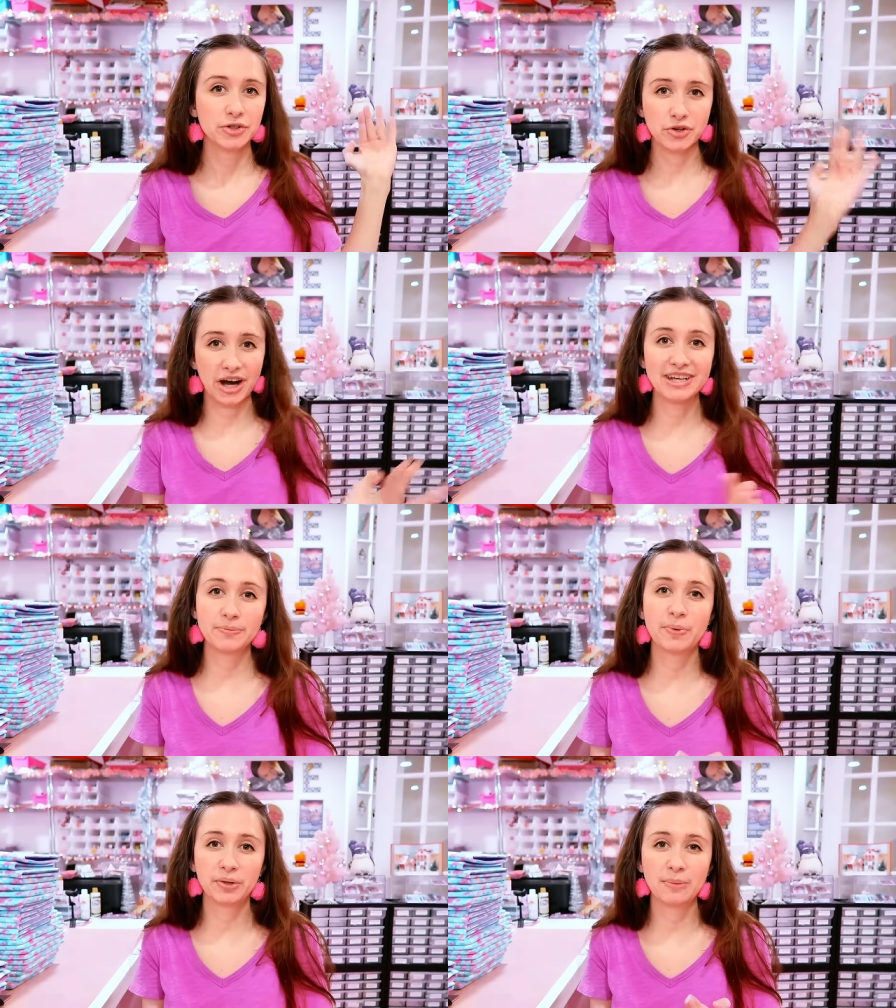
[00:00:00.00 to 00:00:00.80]
trying
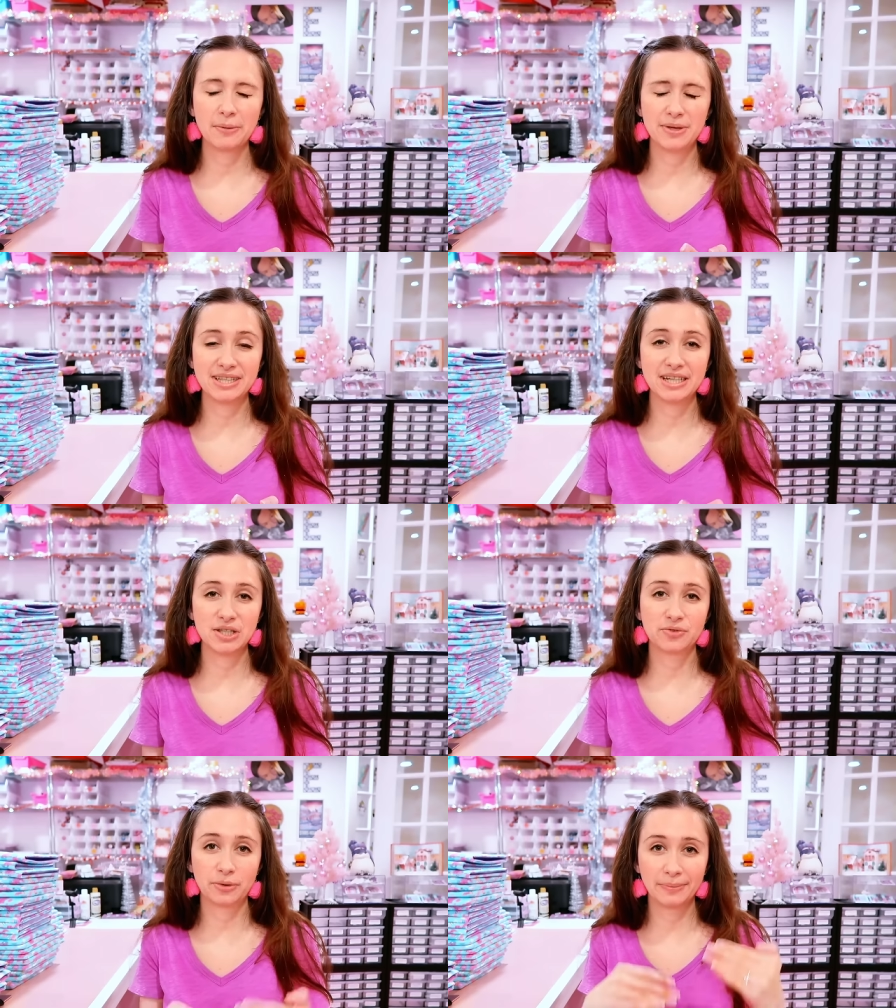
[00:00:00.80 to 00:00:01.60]
to build my
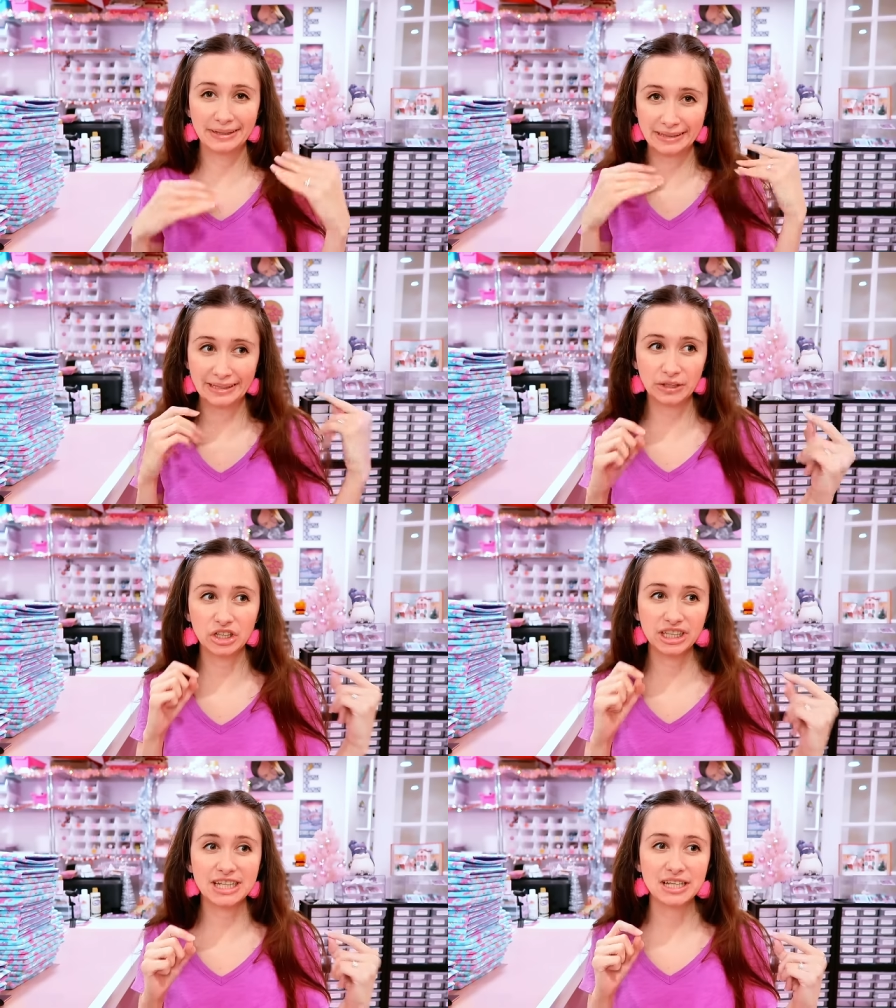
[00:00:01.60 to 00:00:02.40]
business from
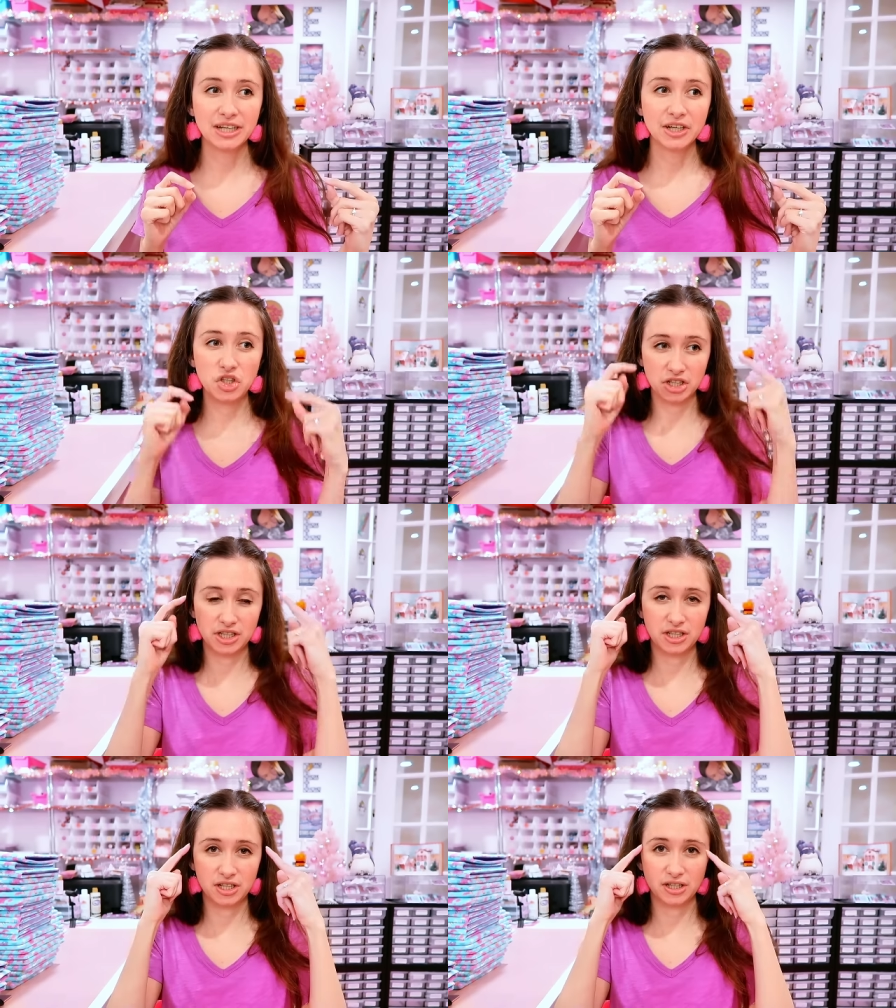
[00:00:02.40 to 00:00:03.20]
literally
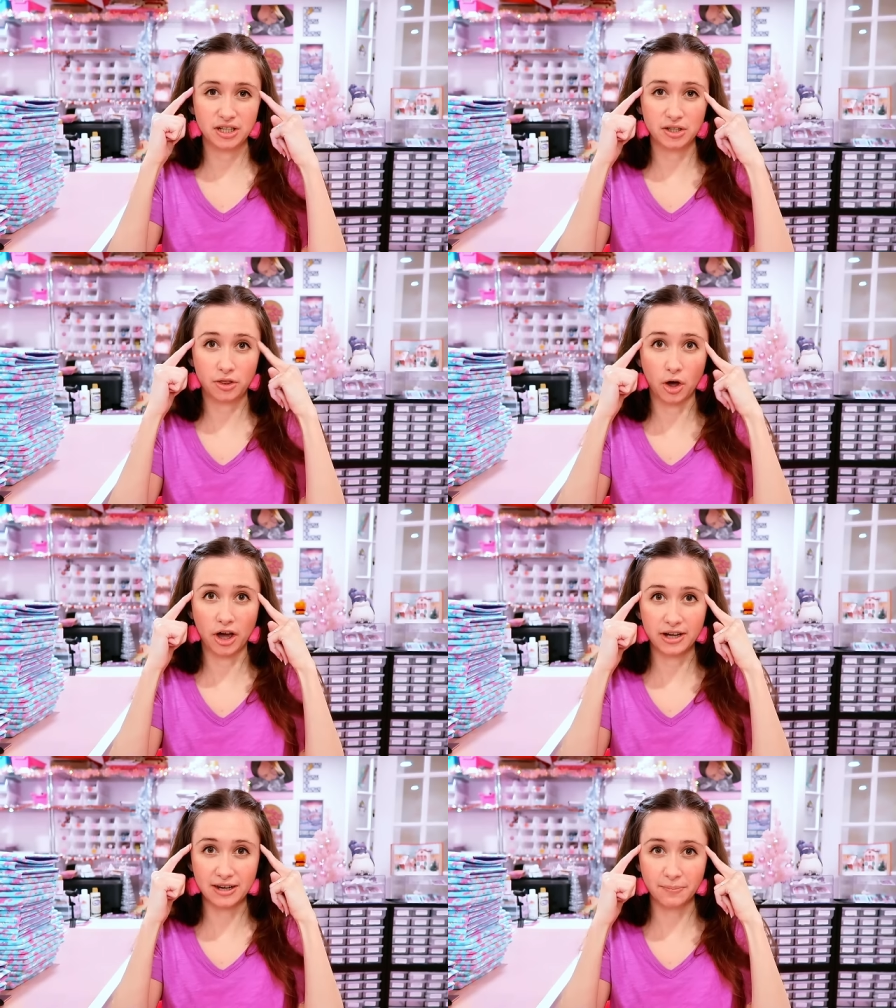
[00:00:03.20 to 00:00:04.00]
just a
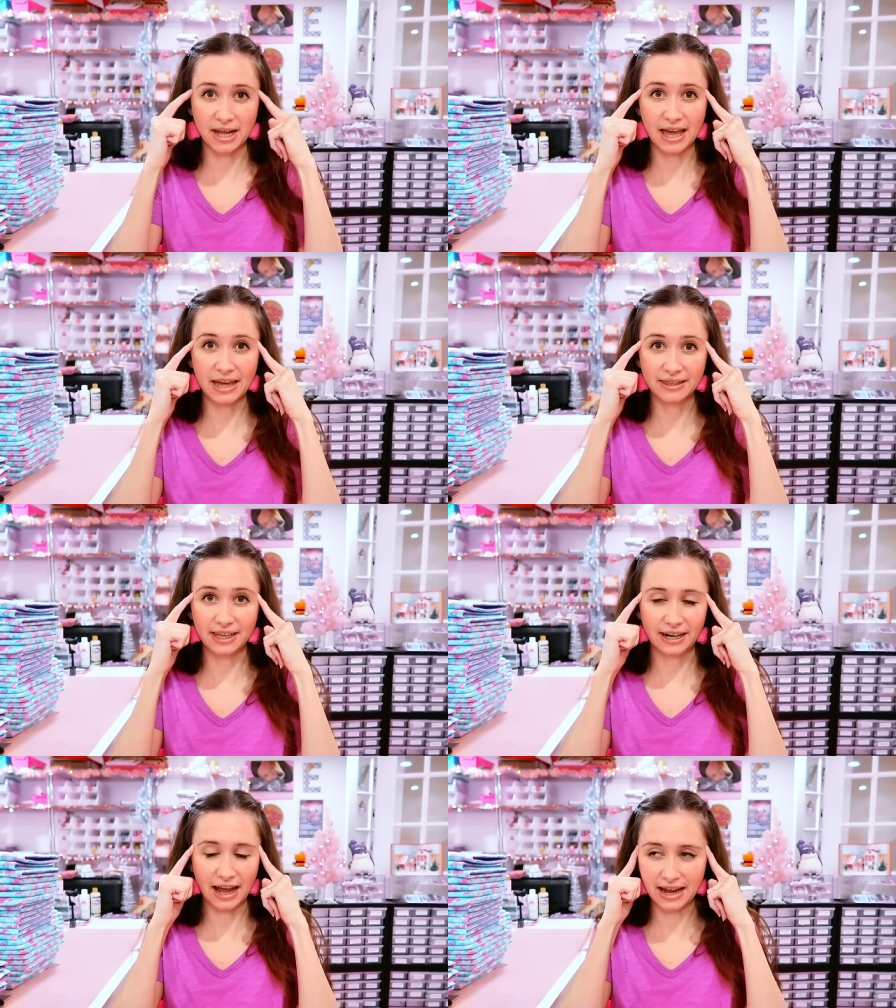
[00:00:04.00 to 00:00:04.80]
thought in my head
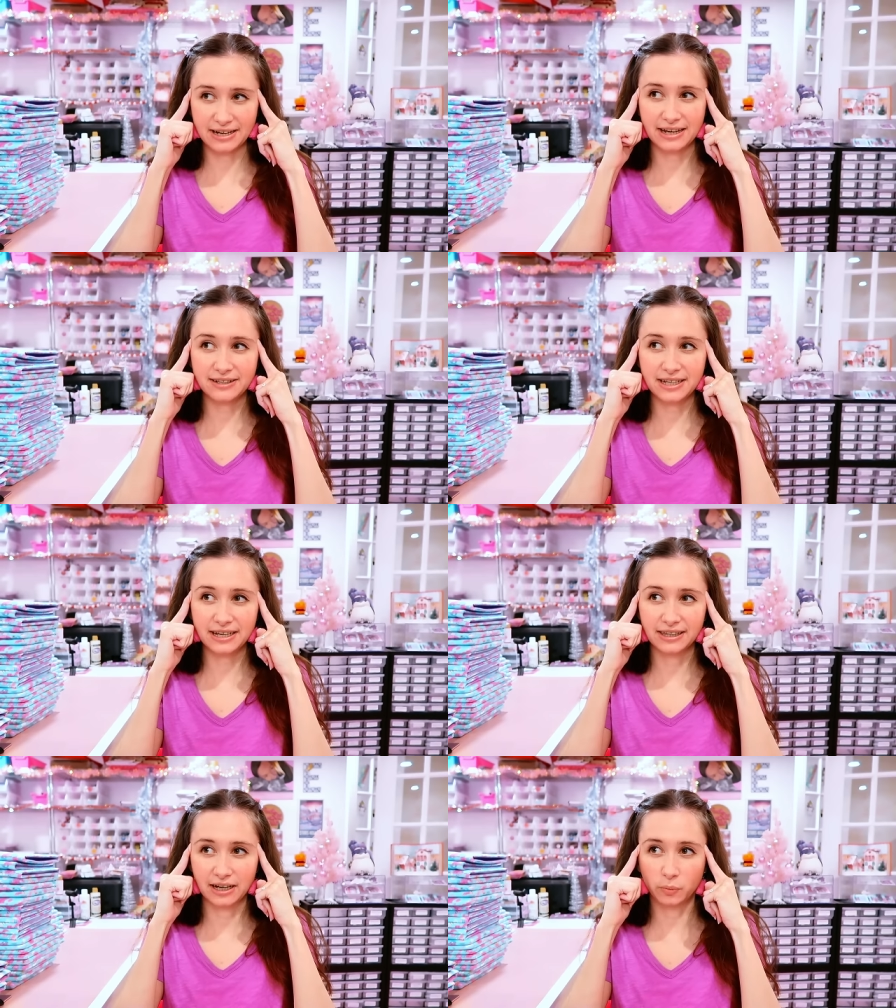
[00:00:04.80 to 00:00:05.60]
that I had an
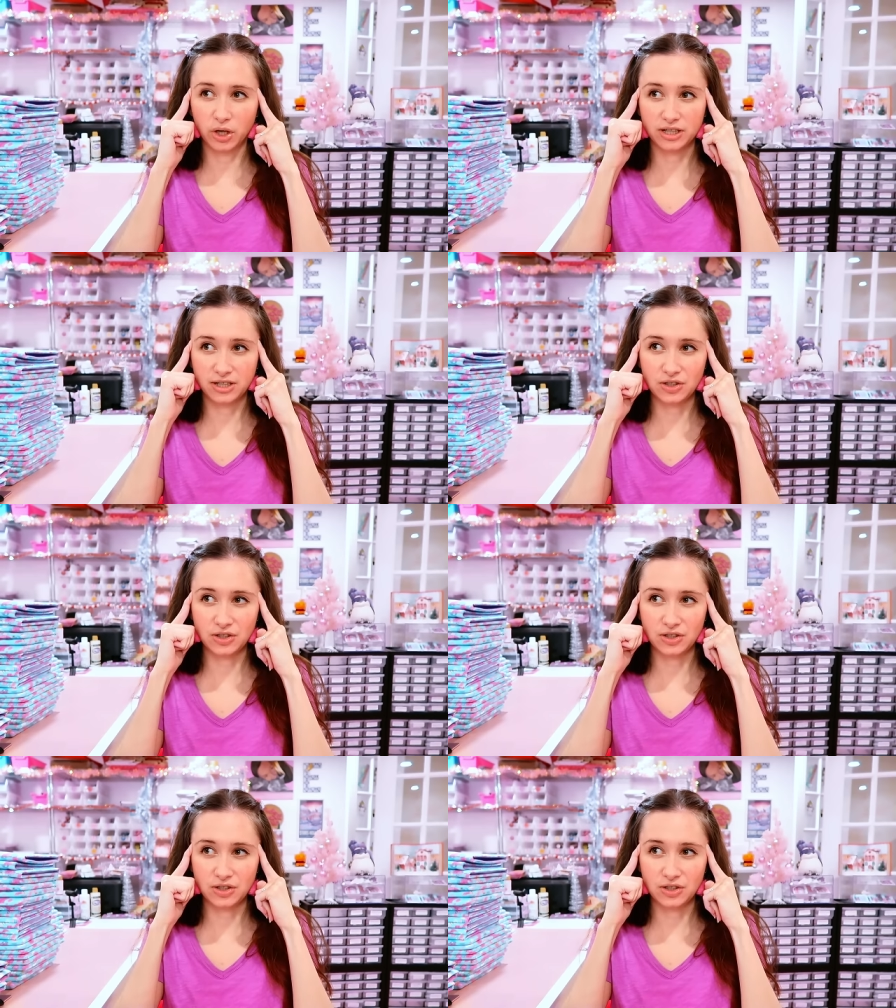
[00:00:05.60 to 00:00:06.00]
idea that I wanted